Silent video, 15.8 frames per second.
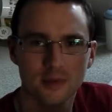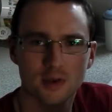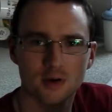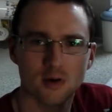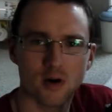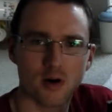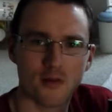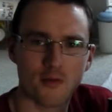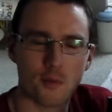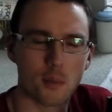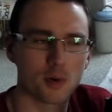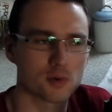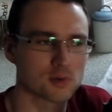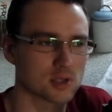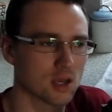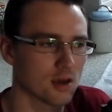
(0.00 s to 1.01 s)
there are other
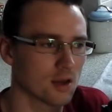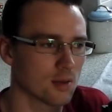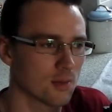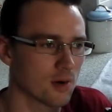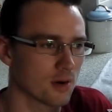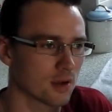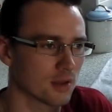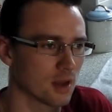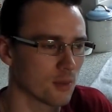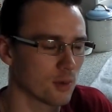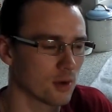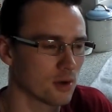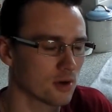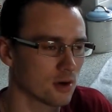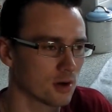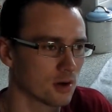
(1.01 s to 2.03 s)
models out in America that where
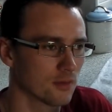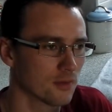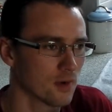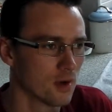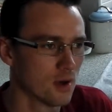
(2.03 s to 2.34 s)
you kind of